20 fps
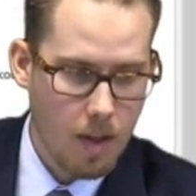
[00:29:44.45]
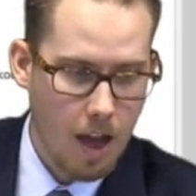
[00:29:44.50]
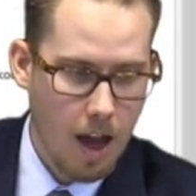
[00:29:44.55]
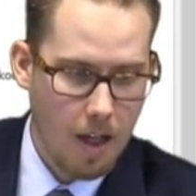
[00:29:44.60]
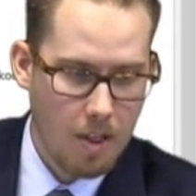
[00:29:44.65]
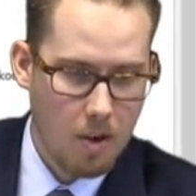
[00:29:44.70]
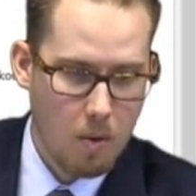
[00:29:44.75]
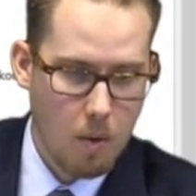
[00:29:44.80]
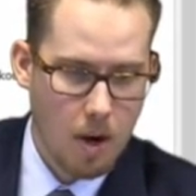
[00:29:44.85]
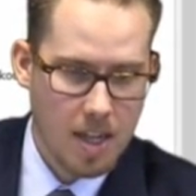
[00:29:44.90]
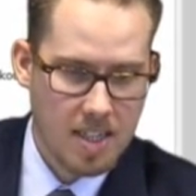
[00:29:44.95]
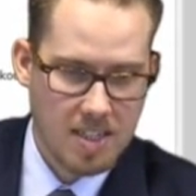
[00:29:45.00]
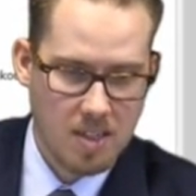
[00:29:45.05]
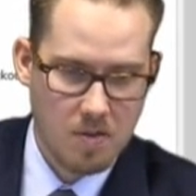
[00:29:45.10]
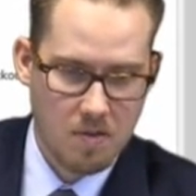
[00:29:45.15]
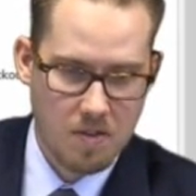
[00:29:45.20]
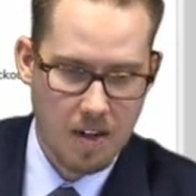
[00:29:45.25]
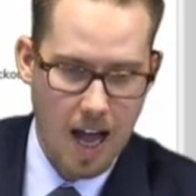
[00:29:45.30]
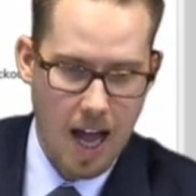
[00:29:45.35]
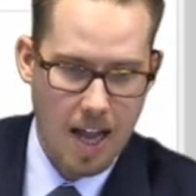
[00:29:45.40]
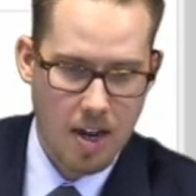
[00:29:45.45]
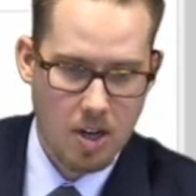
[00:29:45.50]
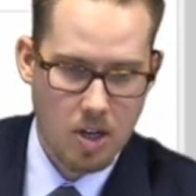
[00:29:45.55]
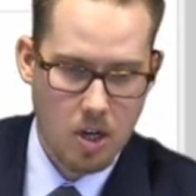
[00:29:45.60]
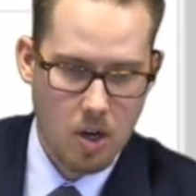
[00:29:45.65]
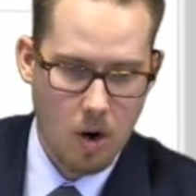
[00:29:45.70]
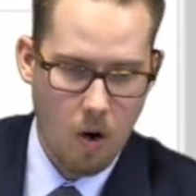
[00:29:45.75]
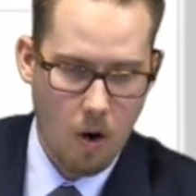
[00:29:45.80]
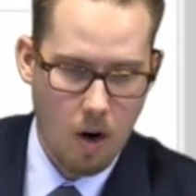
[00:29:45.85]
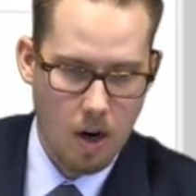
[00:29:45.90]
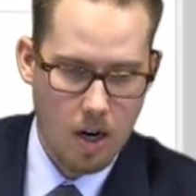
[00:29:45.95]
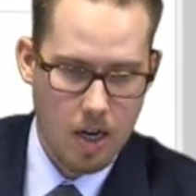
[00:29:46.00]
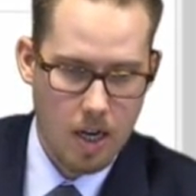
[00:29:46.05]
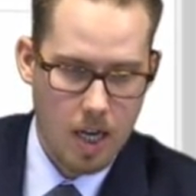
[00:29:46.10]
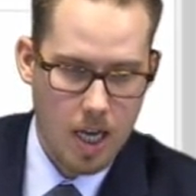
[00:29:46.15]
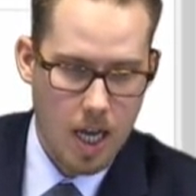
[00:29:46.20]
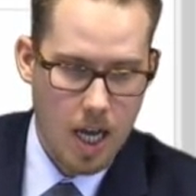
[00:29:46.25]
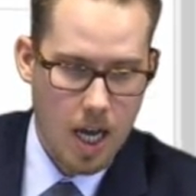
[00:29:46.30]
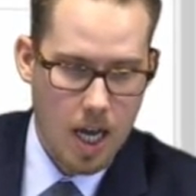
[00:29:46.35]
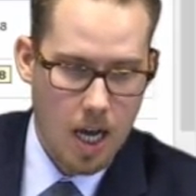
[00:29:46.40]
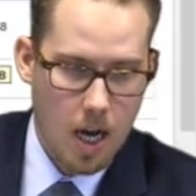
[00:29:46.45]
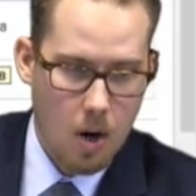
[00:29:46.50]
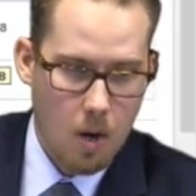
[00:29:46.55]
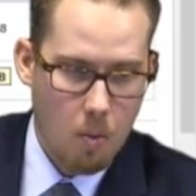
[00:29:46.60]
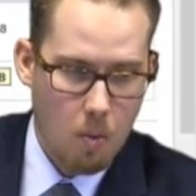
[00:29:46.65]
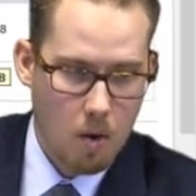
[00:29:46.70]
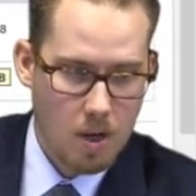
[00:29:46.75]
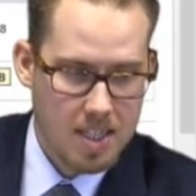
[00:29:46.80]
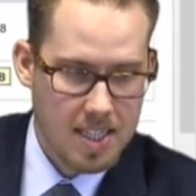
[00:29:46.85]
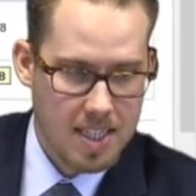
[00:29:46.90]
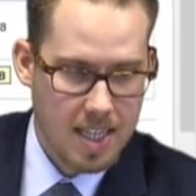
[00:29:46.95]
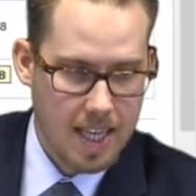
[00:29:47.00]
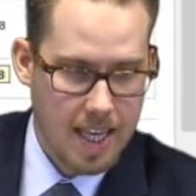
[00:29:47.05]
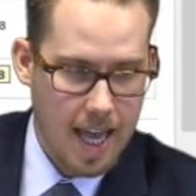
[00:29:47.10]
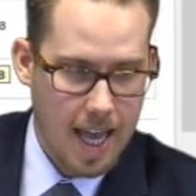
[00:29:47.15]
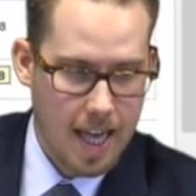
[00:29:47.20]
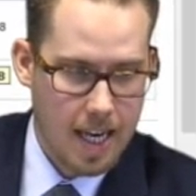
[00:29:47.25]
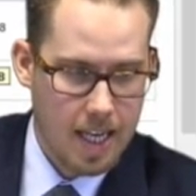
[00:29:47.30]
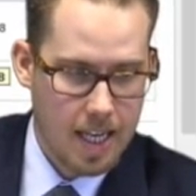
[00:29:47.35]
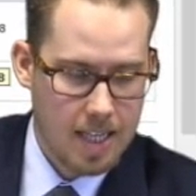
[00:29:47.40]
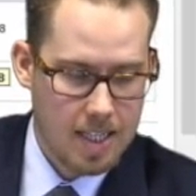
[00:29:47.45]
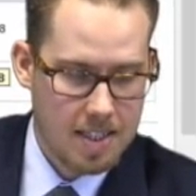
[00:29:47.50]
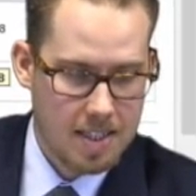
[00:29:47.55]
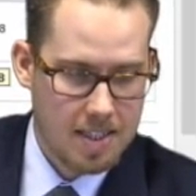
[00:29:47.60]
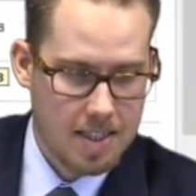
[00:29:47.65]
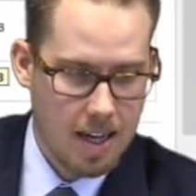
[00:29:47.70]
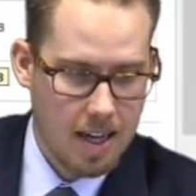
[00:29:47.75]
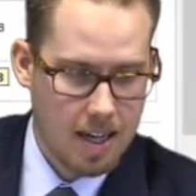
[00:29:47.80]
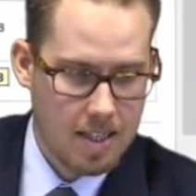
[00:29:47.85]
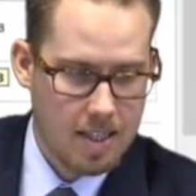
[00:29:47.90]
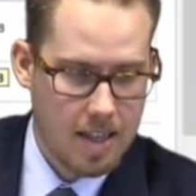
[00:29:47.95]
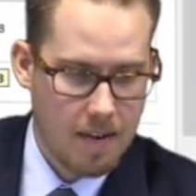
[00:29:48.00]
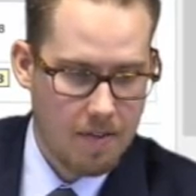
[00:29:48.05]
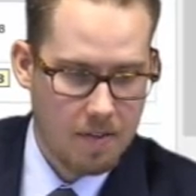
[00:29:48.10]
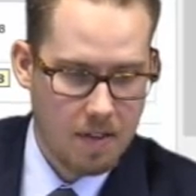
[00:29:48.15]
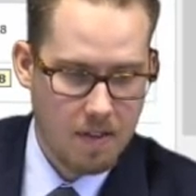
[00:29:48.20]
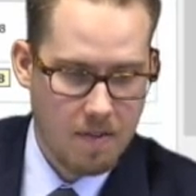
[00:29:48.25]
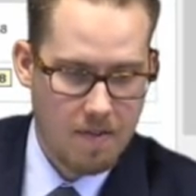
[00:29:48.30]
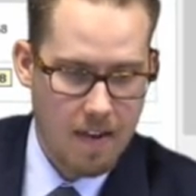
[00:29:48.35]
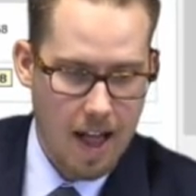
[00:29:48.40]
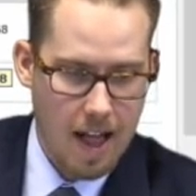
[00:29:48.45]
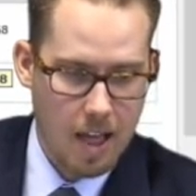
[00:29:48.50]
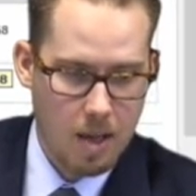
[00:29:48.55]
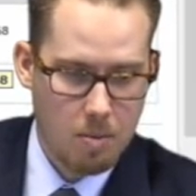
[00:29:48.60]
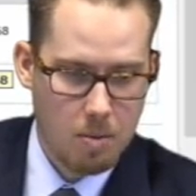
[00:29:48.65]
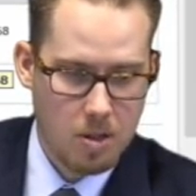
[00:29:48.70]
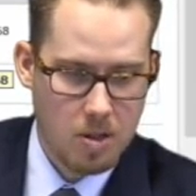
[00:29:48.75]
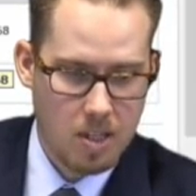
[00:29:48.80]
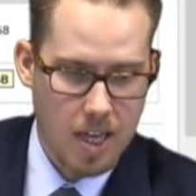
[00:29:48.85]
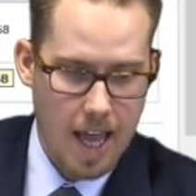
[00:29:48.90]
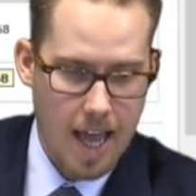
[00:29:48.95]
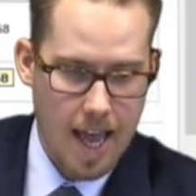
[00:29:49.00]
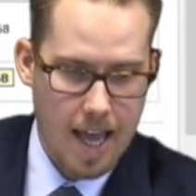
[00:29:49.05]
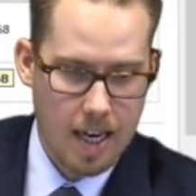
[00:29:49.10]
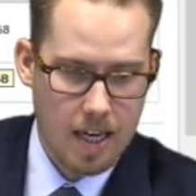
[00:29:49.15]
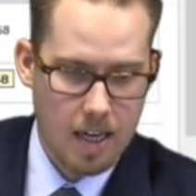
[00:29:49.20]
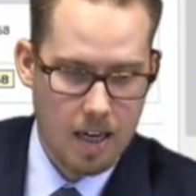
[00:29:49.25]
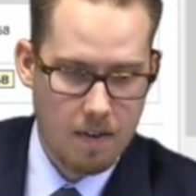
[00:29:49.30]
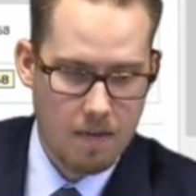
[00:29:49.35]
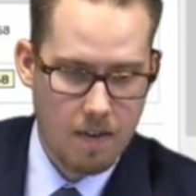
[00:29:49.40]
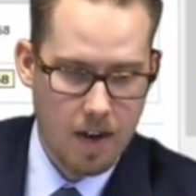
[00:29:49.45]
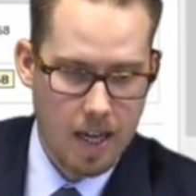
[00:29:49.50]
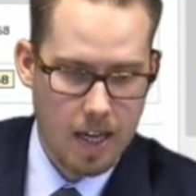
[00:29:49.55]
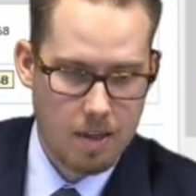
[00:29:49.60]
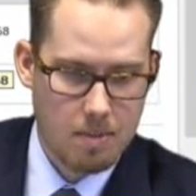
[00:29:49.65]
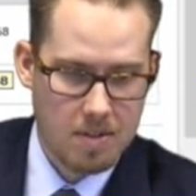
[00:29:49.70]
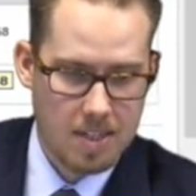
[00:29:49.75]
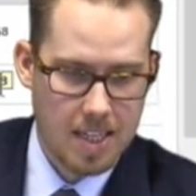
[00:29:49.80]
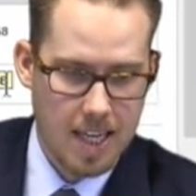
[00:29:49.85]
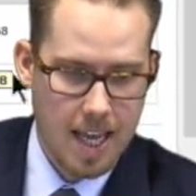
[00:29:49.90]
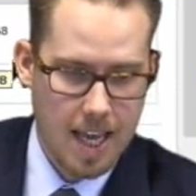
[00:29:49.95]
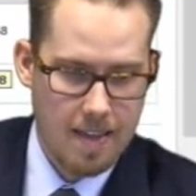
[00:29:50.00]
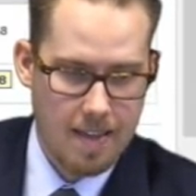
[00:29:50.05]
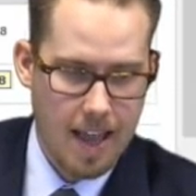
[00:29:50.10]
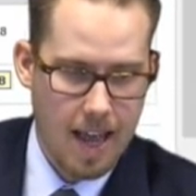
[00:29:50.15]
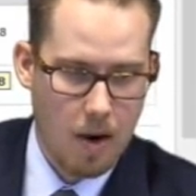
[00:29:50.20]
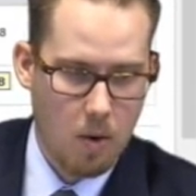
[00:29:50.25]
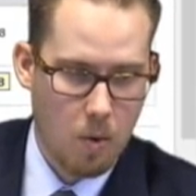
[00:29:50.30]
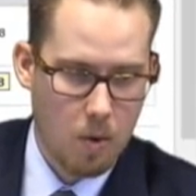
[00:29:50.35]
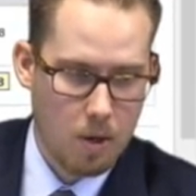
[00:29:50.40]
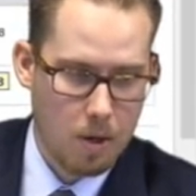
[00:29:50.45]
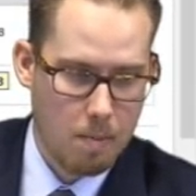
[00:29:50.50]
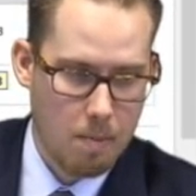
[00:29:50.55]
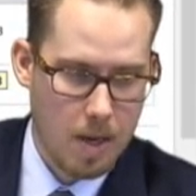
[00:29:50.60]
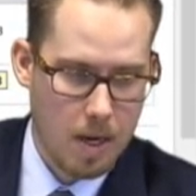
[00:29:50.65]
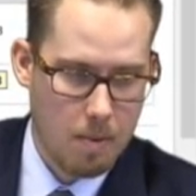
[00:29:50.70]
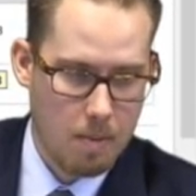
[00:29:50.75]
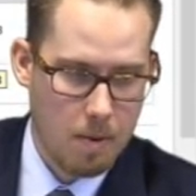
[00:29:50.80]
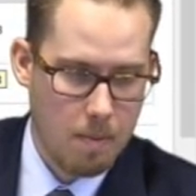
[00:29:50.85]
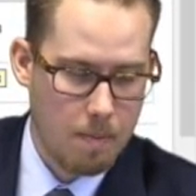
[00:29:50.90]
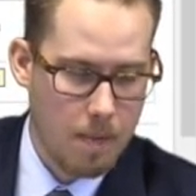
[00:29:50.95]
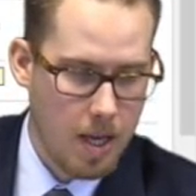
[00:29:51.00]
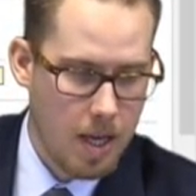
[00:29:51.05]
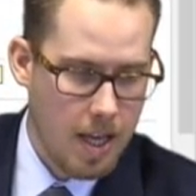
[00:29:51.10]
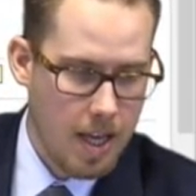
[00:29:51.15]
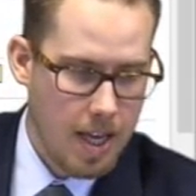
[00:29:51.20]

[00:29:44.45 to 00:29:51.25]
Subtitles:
Otherwise, you've got your cart. Once again, it's definitely valuable to add enough items to hit that order minimum.